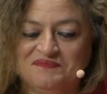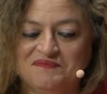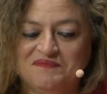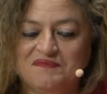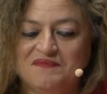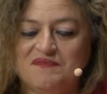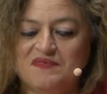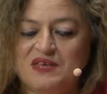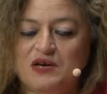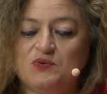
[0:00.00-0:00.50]

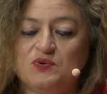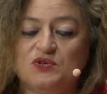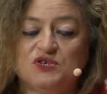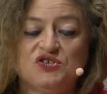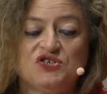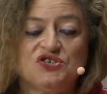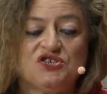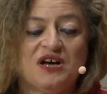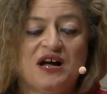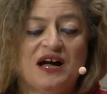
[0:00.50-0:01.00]
They were
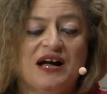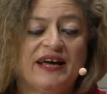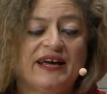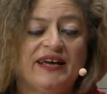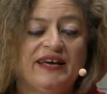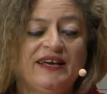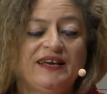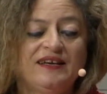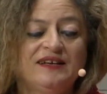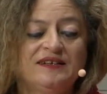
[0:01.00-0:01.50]

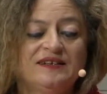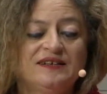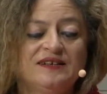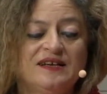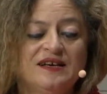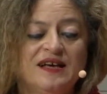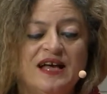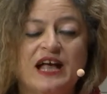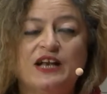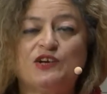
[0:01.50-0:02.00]
shy
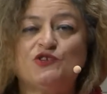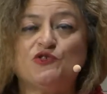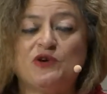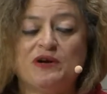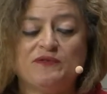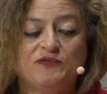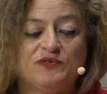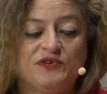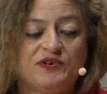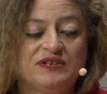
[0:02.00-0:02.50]
and
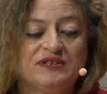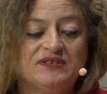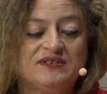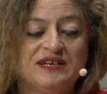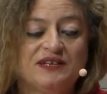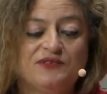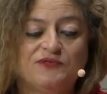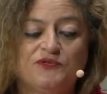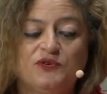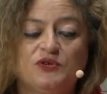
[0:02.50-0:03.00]
reverent
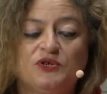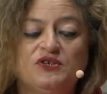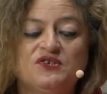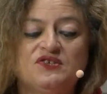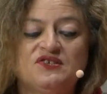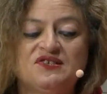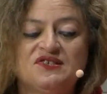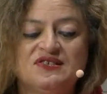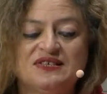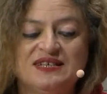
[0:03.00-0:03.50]
at
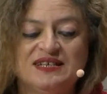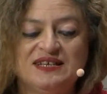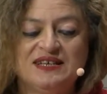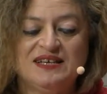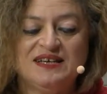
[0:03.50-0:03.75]
first,